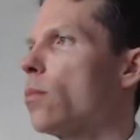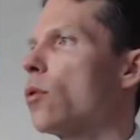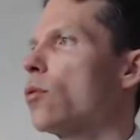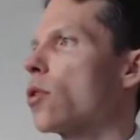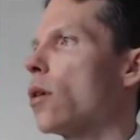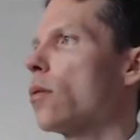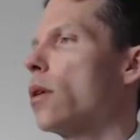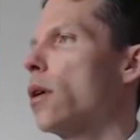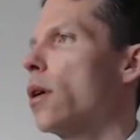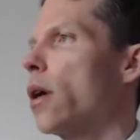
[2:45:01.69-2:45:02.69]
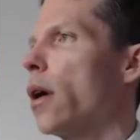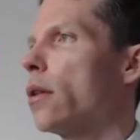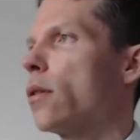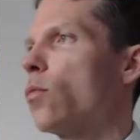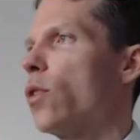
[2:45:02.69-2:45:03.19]
him do so.
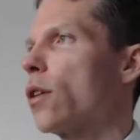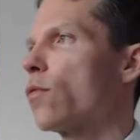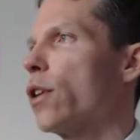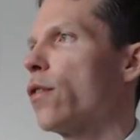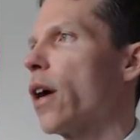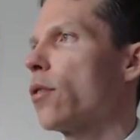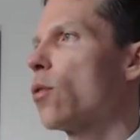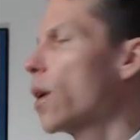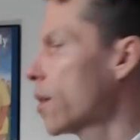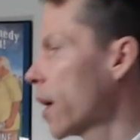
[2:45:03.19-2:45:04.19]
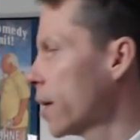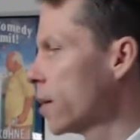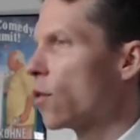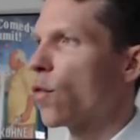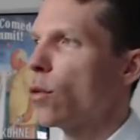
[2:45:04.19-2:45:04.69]
And we can reevaluate that
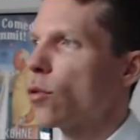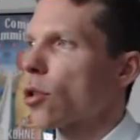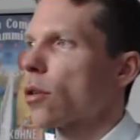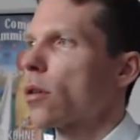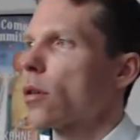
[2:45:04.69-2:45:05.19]
in the future.